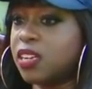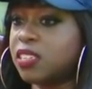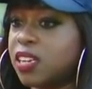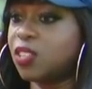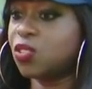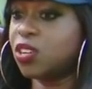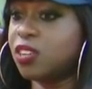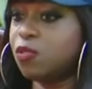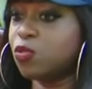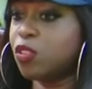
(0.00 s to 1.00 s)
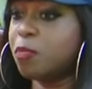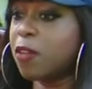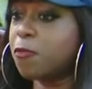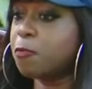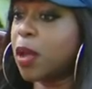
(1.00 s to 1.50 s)
decided to leave was when
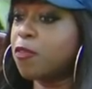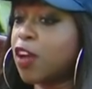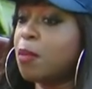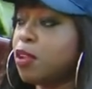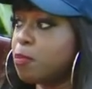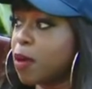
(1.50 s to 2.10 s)
my family,